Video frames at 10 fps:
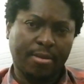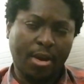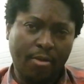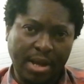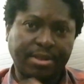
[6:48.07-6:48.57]

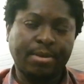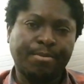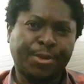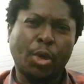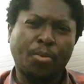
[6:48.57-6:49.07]
All right,
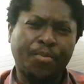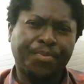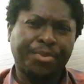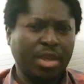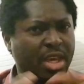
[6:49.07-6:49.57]
so
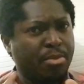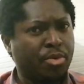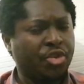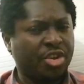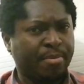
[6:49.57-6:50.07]

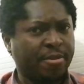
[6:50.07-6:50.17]
Hebrews chapter